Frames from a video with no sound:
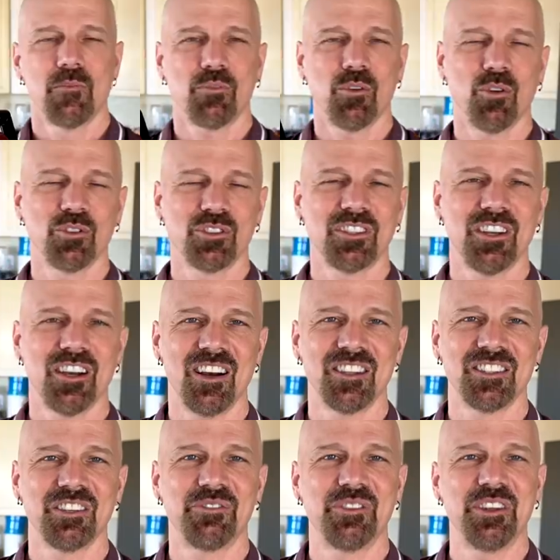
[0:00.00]
Pros and
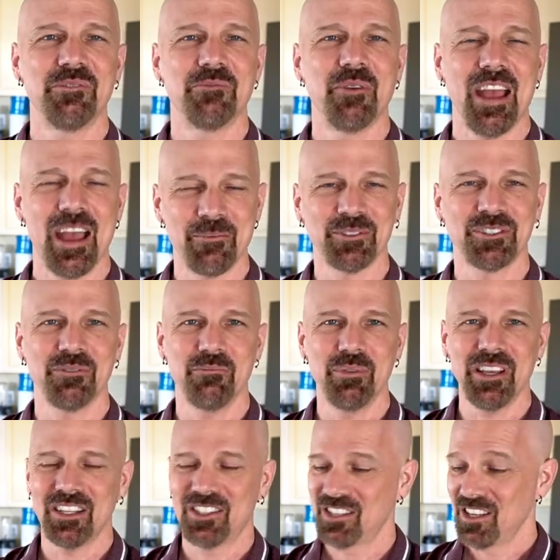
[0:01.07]
cons of the Hamilton
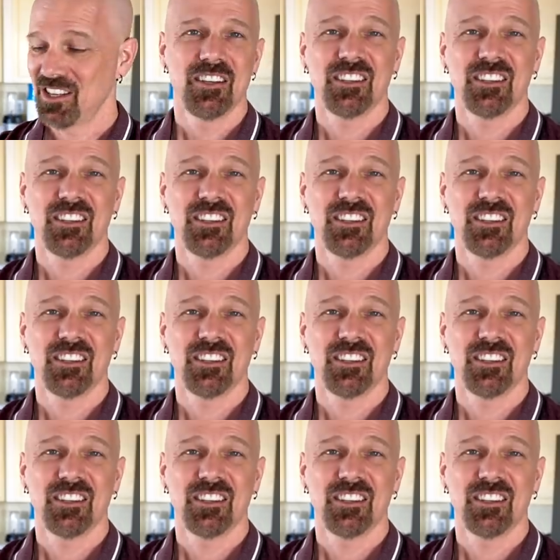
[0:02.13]
Beach.